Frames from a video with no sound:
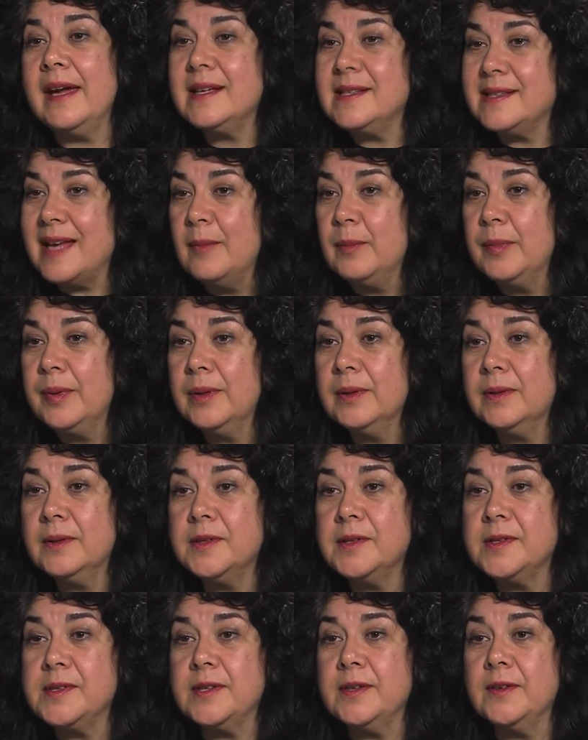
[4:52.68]

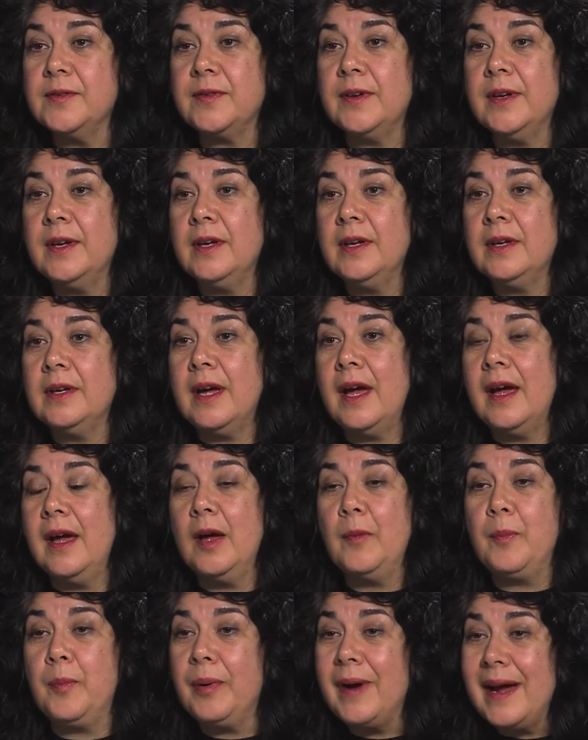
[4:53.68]
examples of
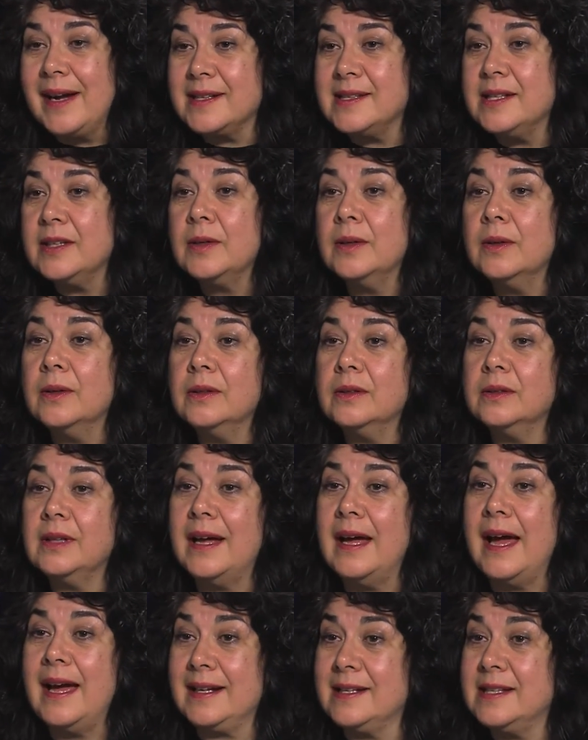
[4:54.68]

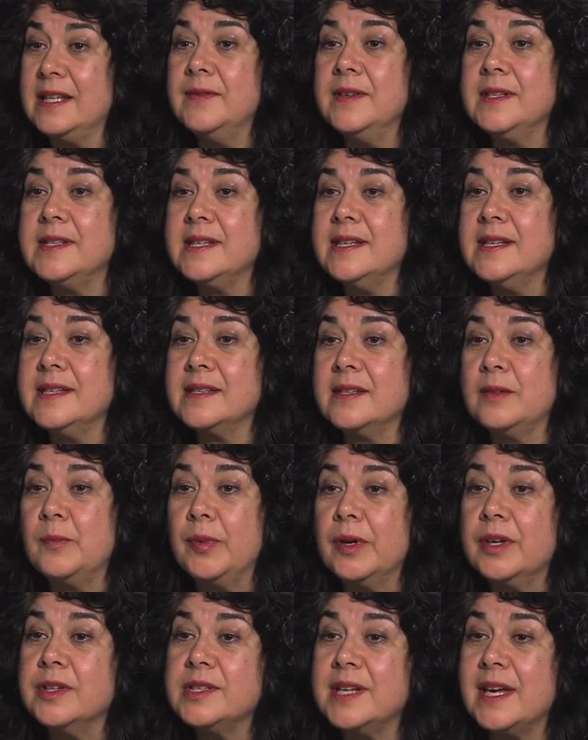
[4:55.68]
practical activities and
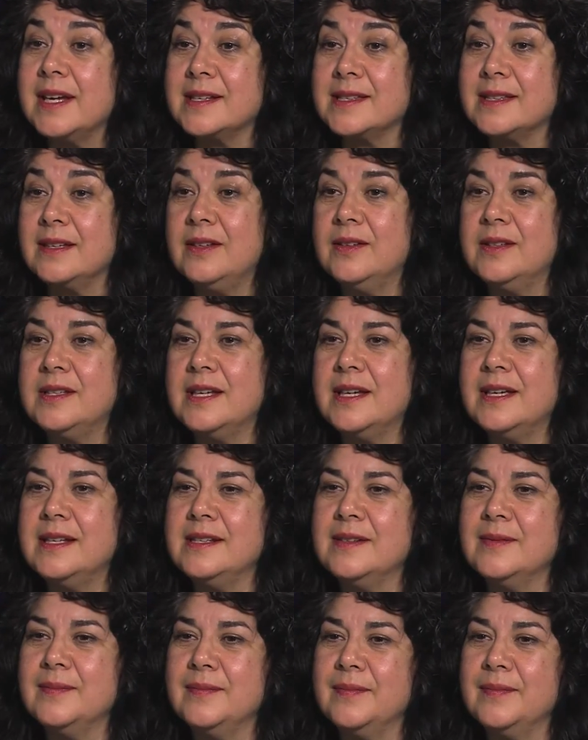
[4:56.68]
projects that you
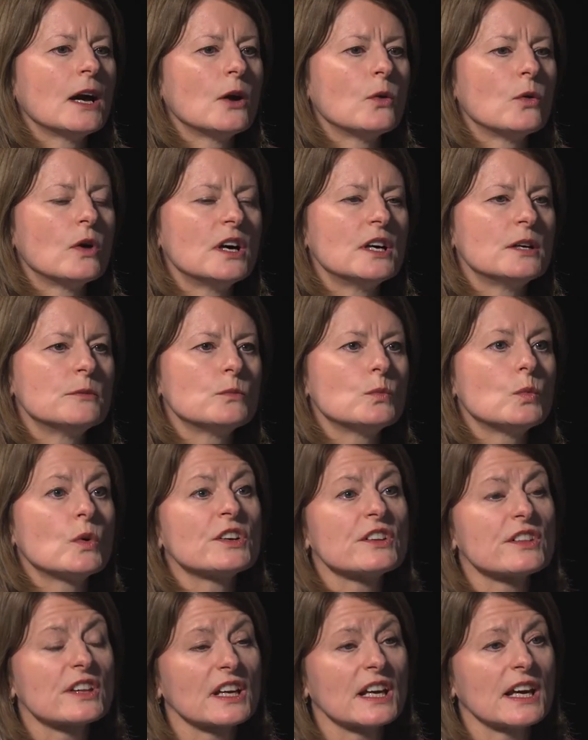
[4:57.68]
did?
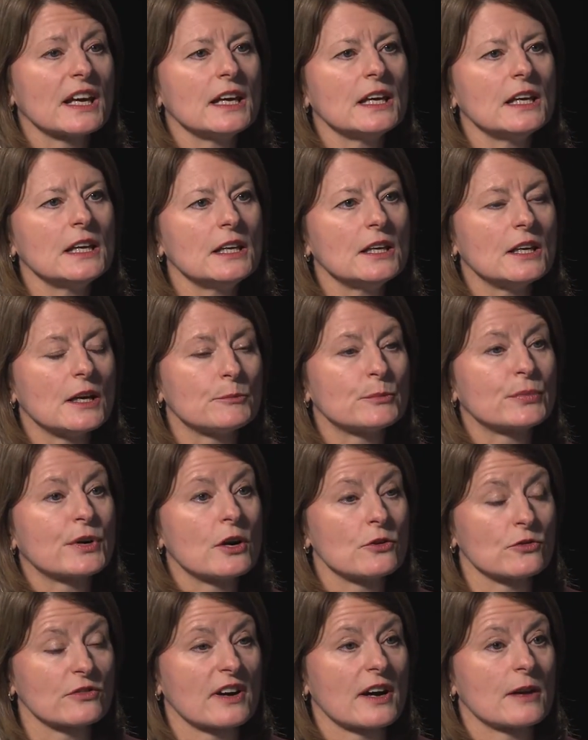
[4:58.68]
One of the key
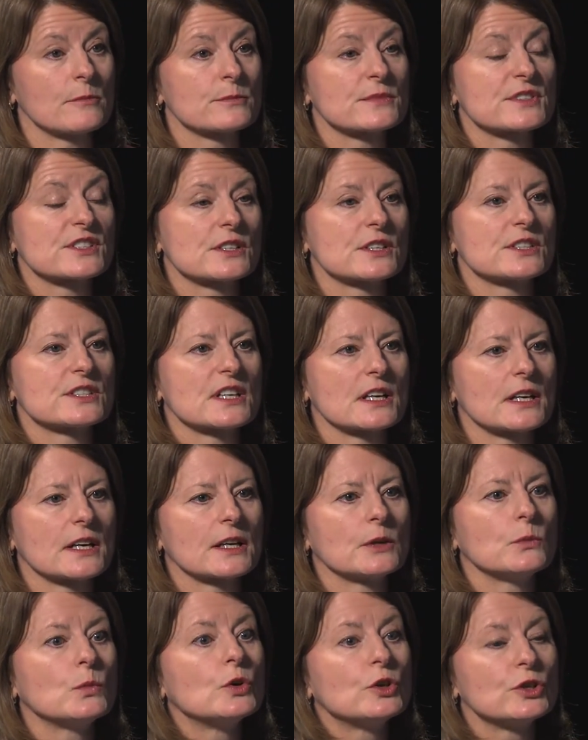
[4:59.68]
programmes that
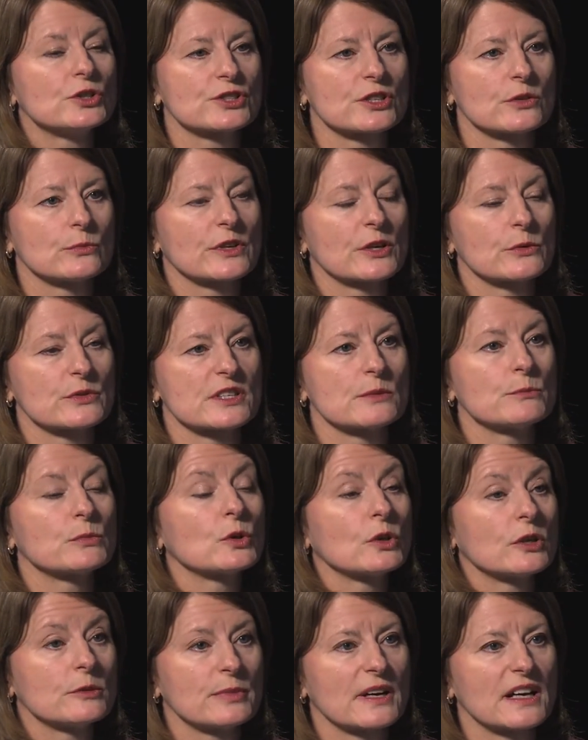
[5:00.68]
I worked on when I was
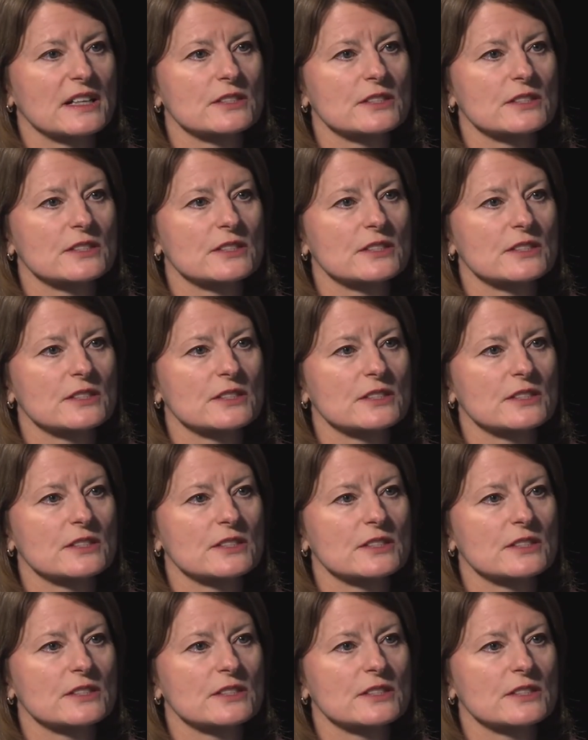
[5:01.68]
employed by